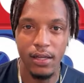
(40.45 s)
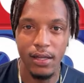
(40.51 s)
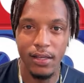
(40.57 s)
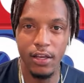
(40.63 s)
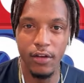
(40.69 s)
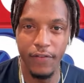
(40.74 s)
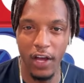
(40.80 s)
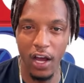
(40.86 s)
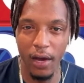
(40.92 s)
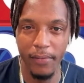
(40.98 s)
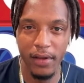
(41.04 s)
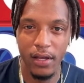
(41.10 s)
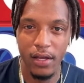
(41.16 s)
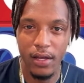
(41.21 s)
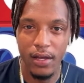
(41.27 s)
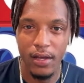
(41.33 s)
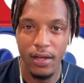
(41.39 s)
You feel me?
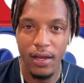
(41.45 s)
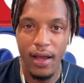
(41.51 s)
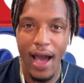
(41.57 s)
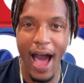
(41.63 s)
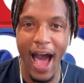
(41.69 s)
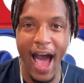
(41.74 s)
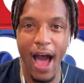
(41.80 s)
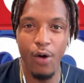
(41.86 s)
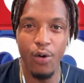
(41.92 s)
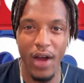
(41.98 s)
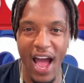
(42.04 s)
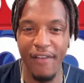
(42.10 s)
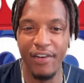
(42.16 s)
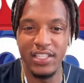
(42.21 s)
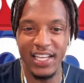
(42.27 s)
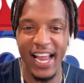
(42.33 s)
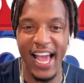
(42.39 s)

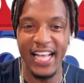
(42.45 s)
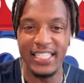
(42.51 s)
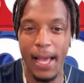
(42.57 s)
However, today's